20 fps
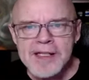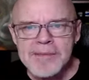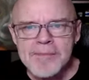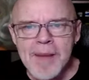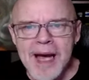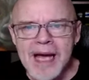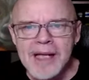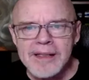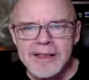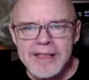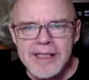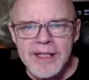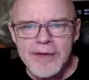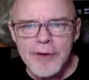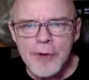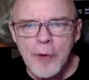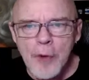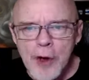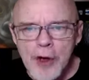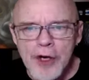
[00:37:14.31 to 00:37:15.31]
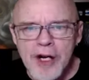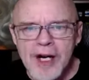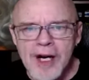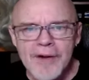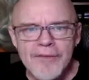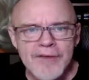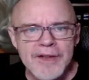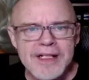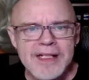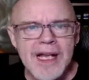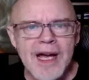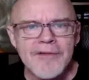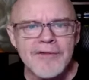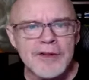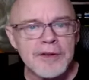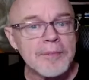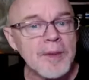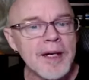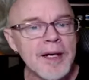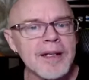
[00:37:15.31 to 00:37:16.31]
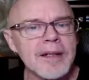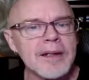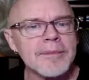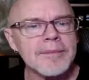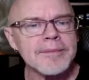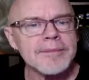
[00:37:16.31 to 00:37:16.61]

malady the work of the devil, but